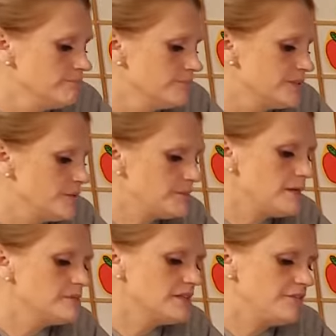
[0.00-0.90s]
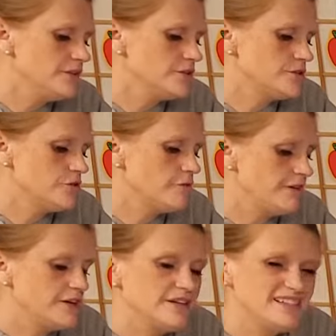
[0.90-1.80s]
Sometimes I feel so
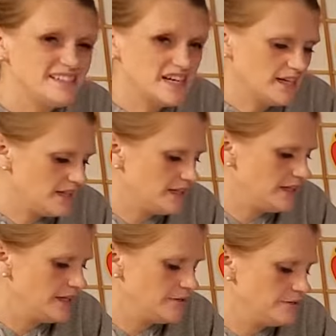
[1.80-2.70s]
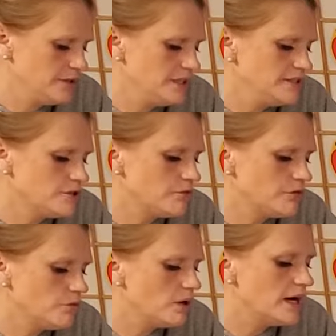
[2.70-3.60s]
very sad and really don't know
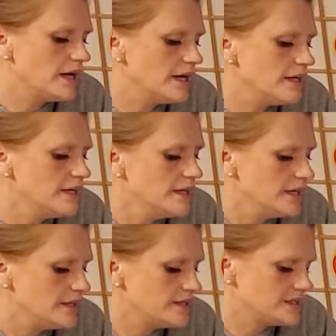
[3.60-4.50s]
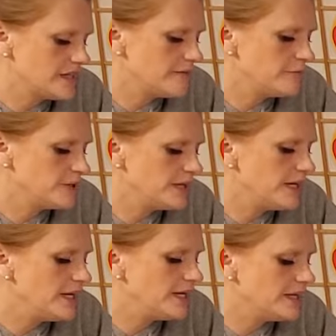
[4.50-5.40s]
why. Instead of
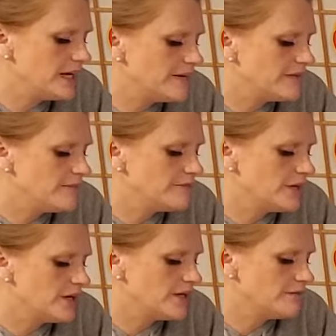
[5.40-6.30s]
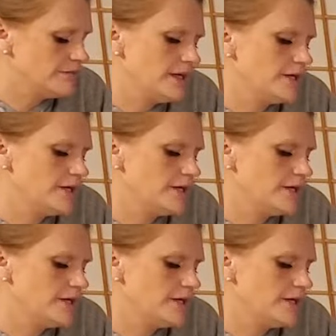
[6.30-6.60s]
playing and having fun, I